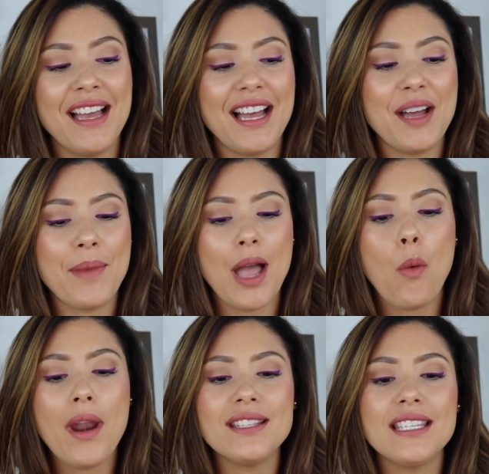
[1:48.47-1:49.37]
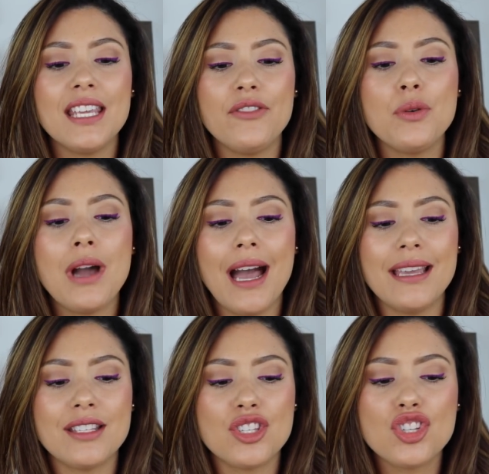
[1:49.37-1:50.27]
I wanted to give you
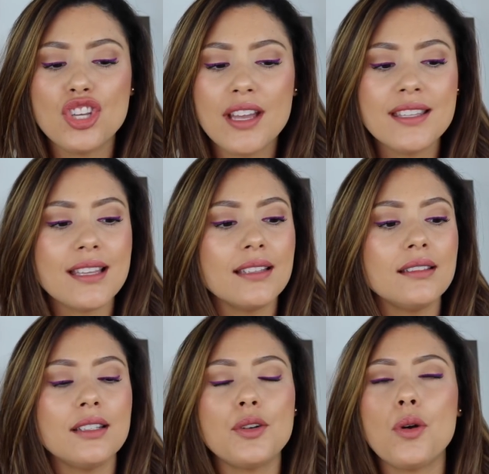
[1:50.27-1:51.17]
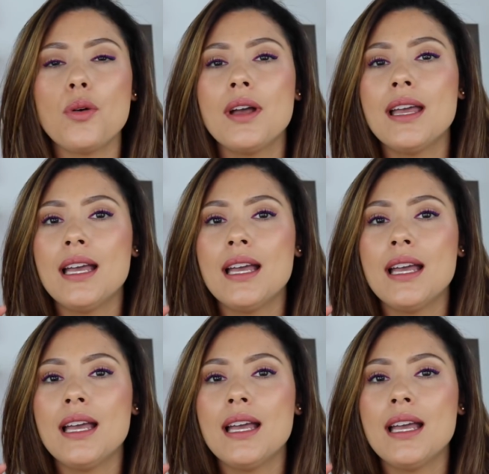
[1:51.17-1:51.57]
guys just a little